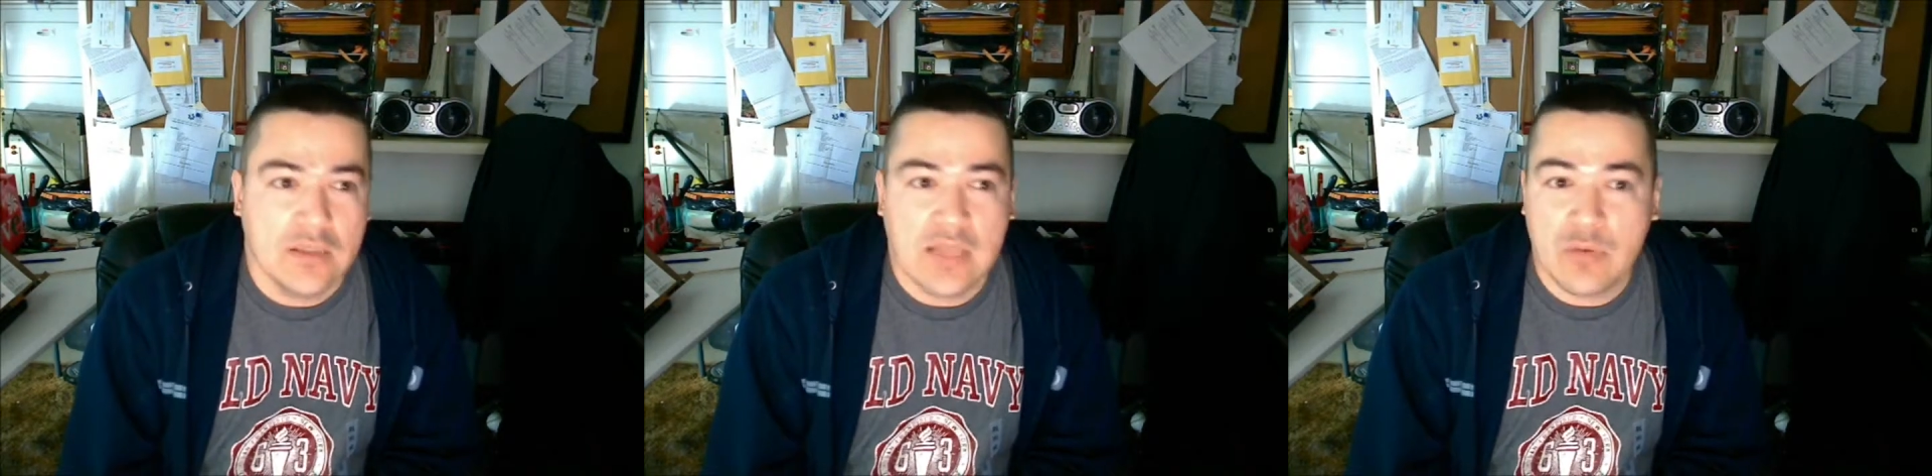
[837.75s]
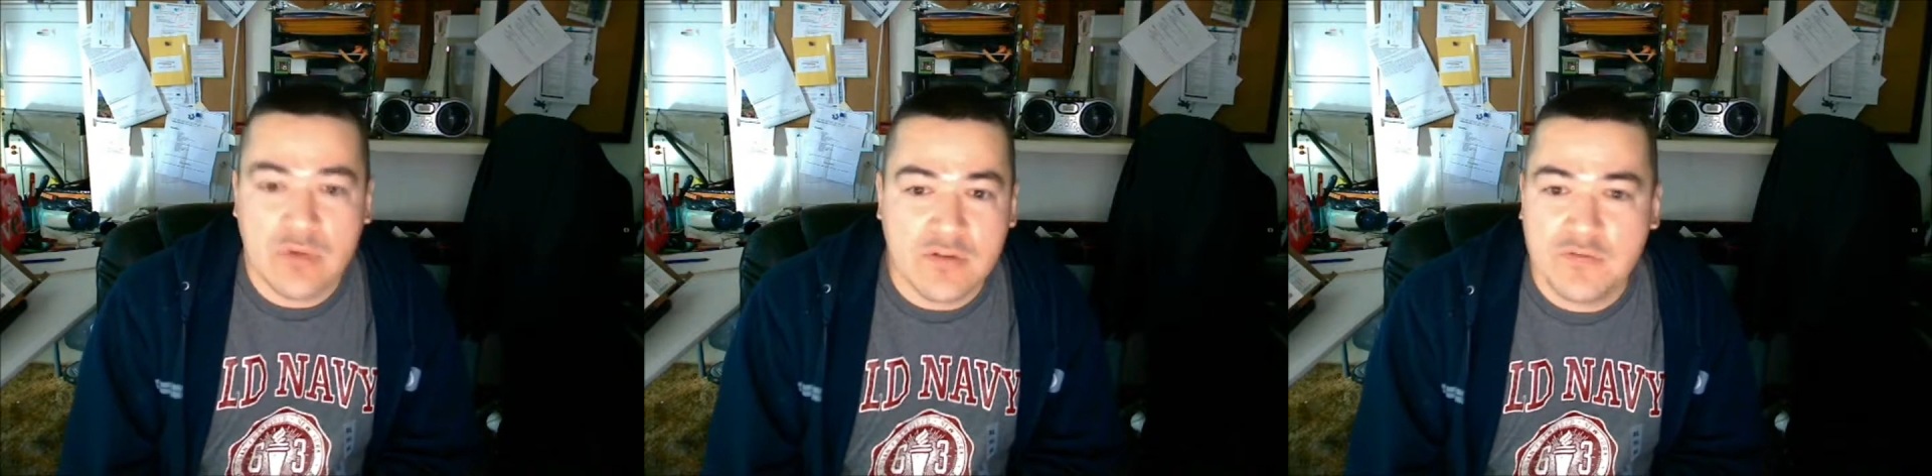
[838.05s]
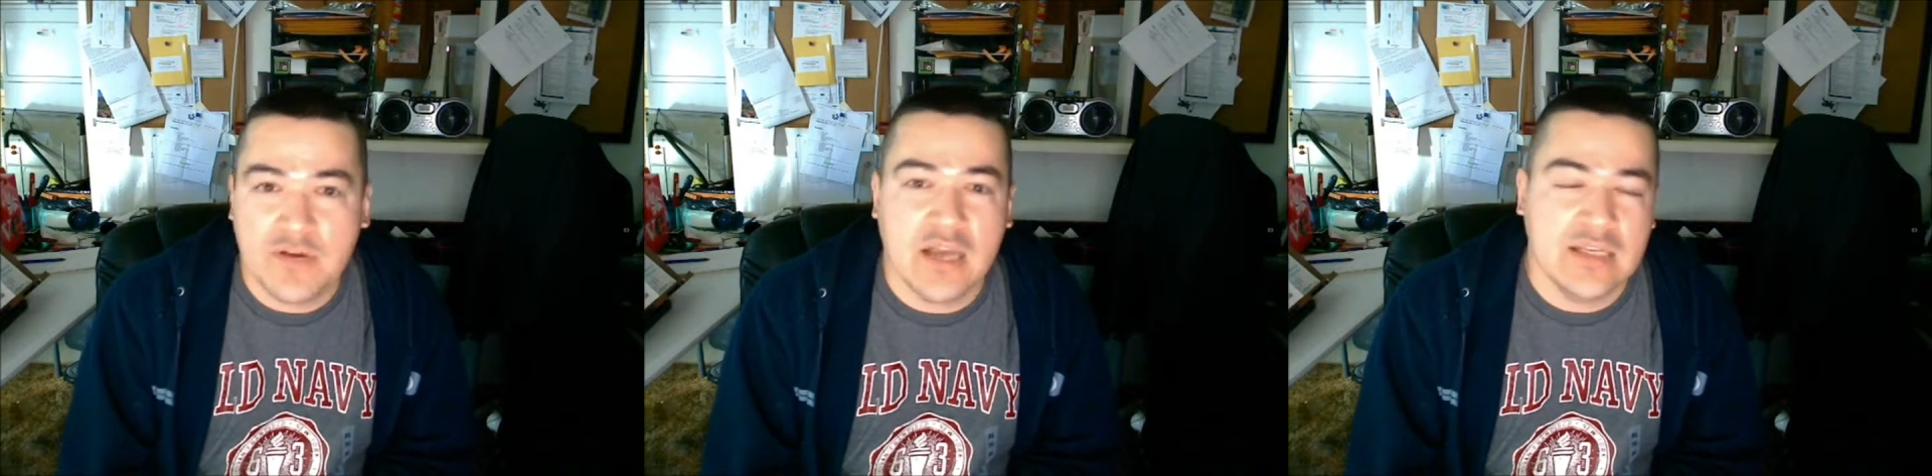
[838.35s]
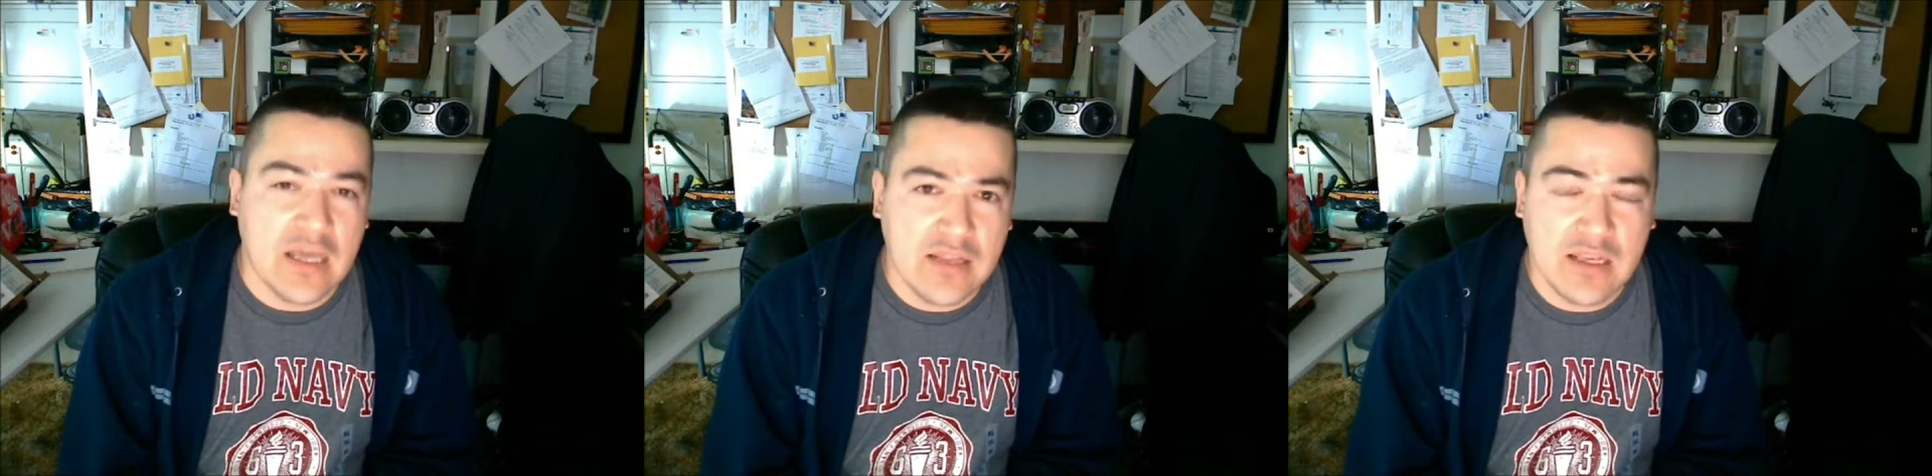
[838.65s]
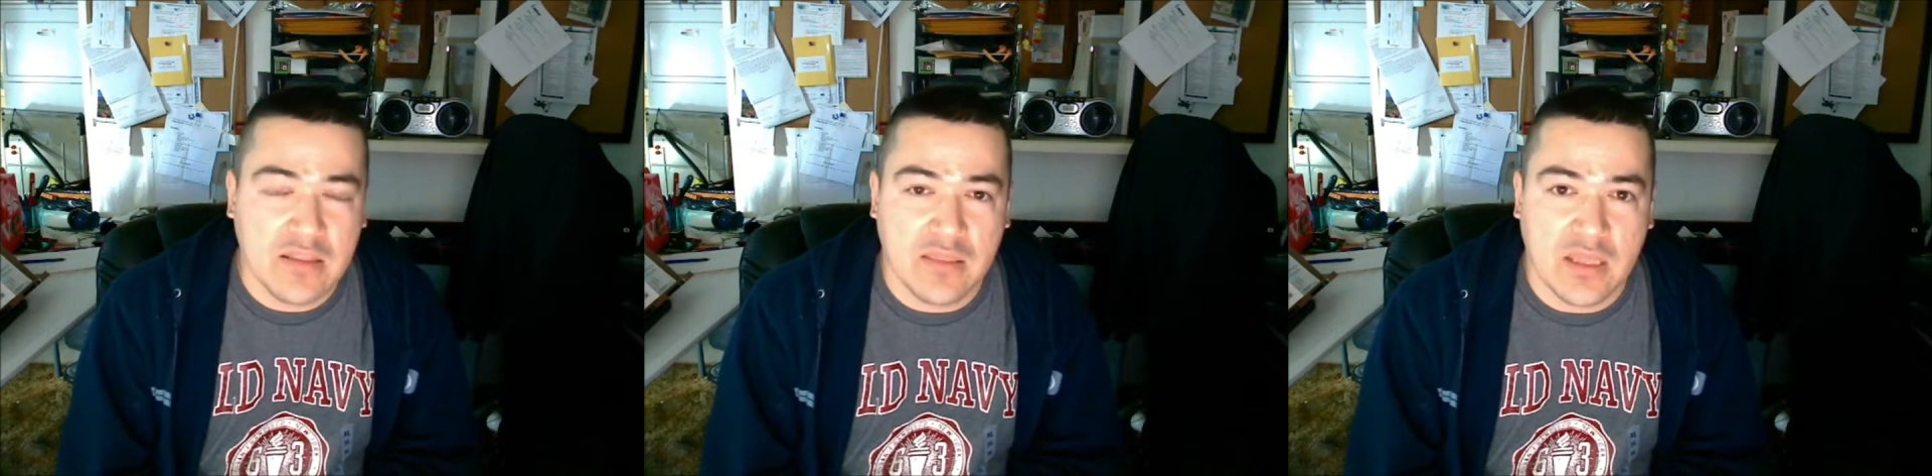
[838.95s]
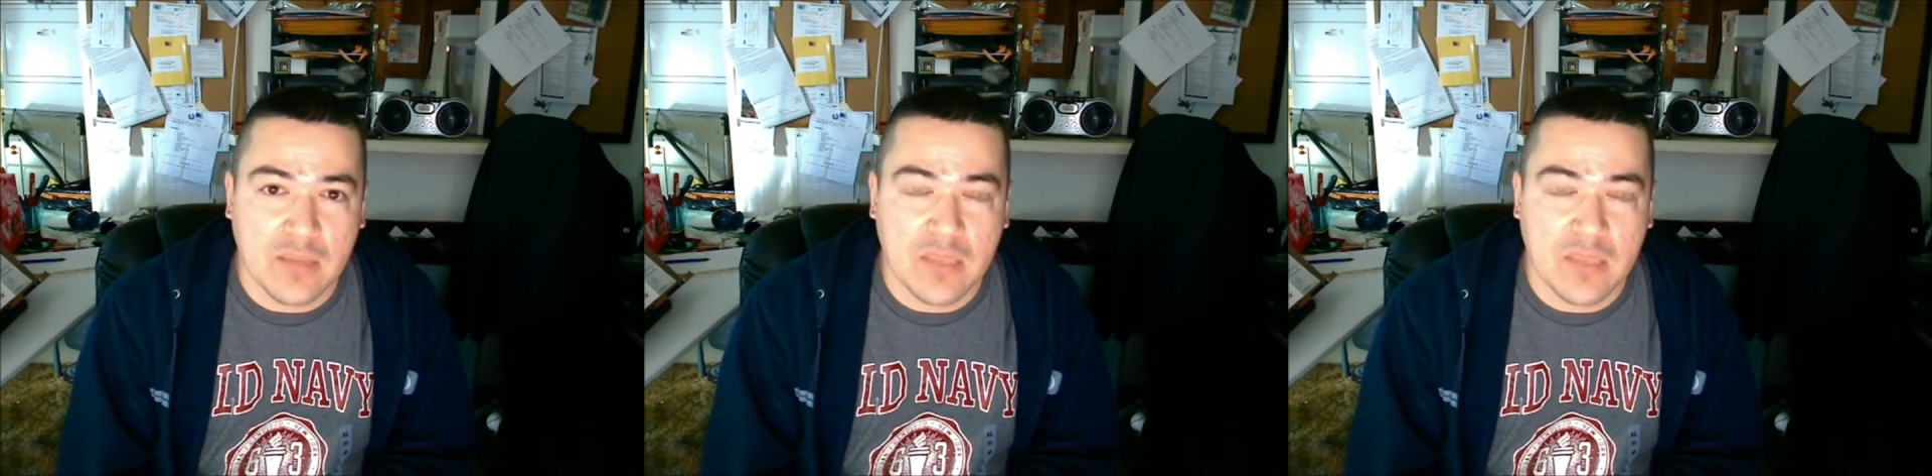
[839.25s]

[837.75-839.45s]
they wouldn't find out anything,